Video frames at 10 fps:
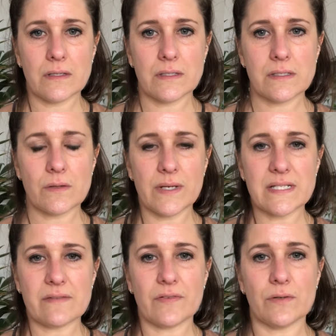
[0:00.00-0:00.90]
It's quite
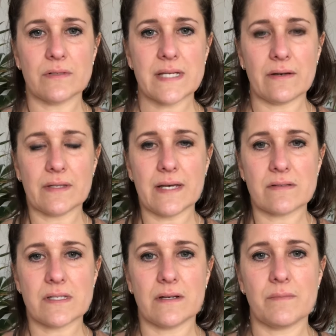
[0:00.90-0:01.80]
difficult to get on the
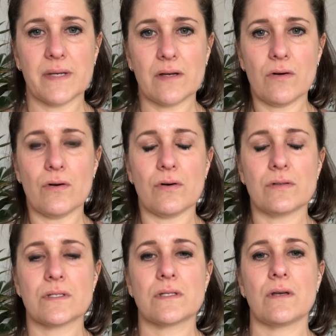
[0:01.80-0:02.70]
outside
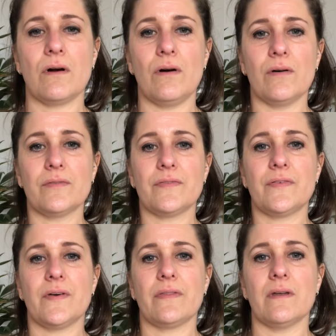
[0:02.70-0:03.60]
because of
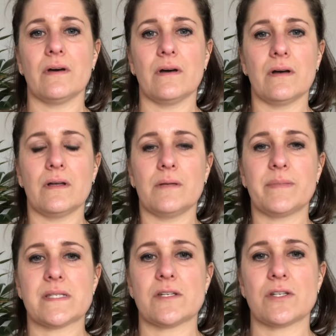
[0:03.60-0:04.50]
the
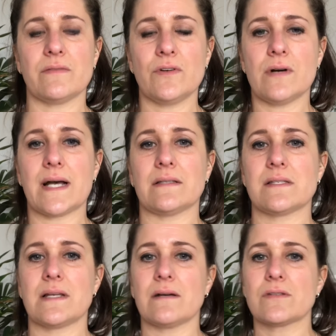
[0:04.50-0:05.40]
position of your hands
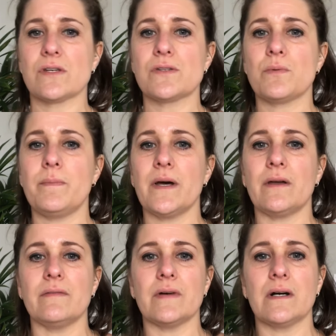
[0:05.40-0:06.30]
now. So swap
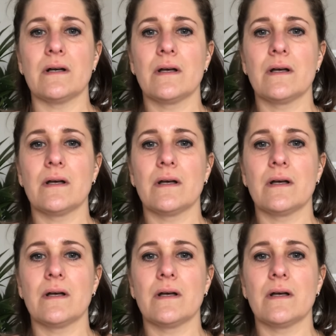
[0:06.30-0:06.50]
over.